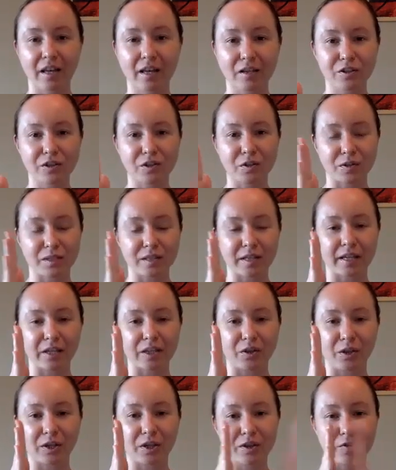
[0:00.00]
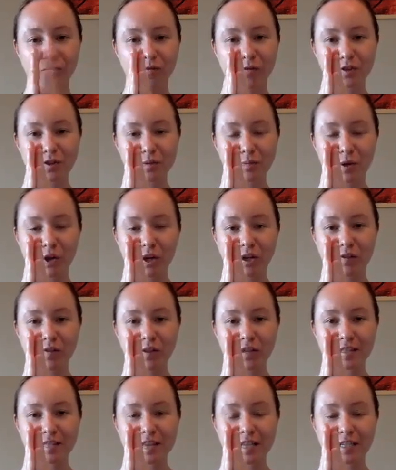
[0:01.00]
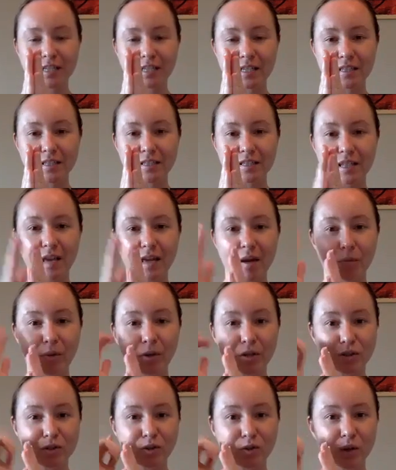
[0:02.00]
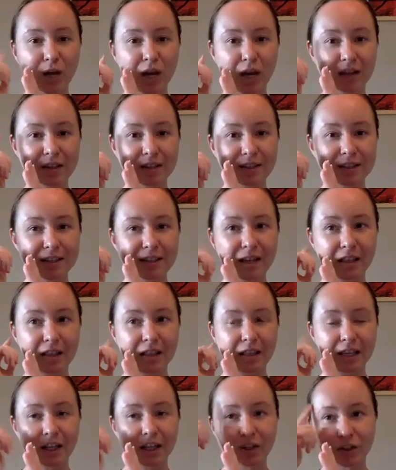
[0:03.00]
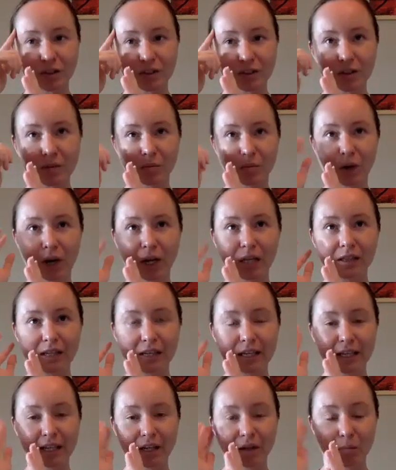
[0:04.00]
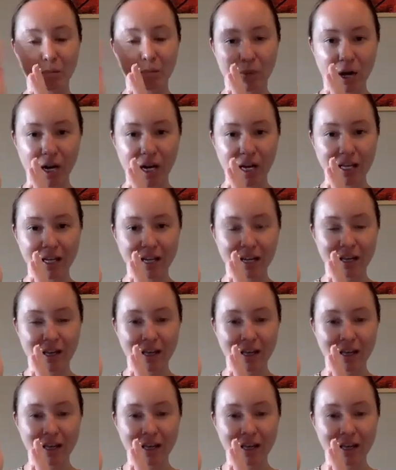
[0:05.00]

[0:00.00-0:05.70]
So it's like you hear the first part of the sentence, but as soon as the ears and the brain like hear but,